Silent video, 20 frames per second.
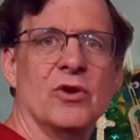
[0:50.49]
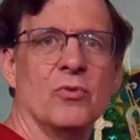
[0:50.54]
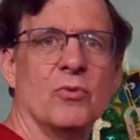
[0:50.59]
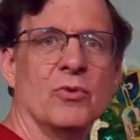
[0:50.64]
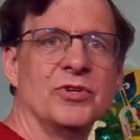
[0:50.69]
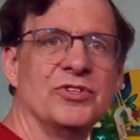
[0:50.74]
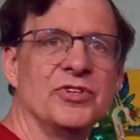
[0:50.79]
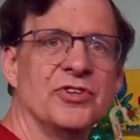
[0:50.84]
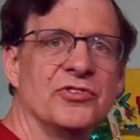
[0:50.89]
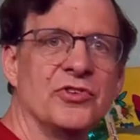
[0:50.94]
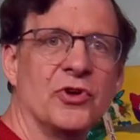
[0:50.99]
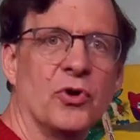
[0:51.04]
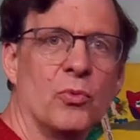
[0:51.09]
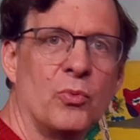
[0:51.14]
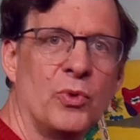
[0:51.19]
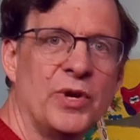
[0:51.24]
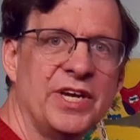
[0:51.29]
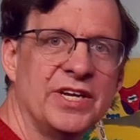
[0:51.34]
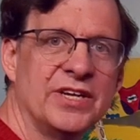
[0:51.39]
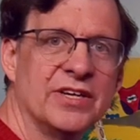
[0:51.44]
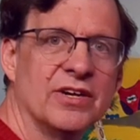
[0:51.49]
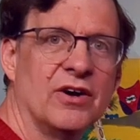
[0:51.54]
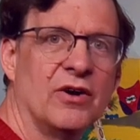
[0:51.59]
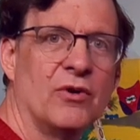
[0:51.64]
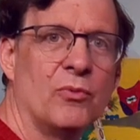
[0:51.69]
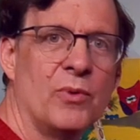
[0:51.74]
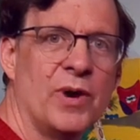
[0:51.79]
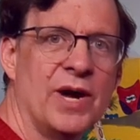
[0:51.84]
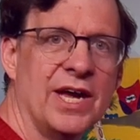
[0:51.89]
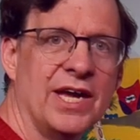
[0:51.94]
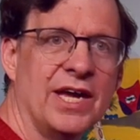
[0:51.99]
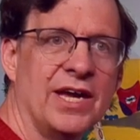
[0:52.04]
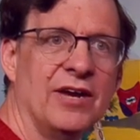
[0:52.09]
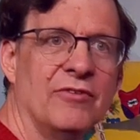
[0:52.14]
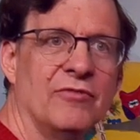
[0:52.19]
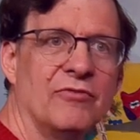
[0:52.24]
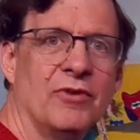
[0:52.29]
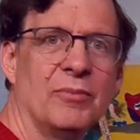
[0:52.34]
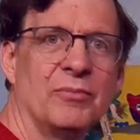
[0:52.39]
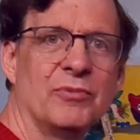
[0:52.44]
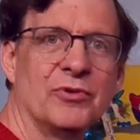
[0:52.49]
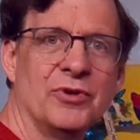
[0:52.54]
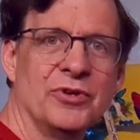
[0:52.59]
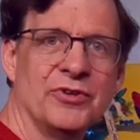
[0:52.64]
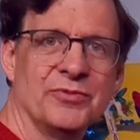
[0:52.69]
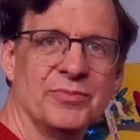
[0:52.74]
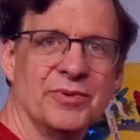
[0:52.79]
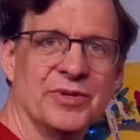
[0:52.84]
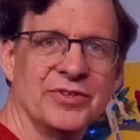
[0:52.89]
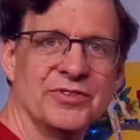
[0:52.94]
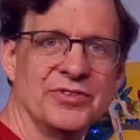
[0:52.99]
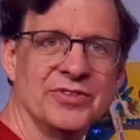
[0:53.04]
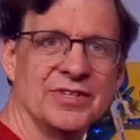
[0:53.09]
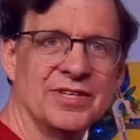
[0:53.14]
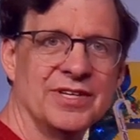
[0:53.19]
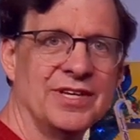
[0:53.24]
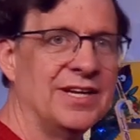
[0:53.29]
We're just a week away from Christmas.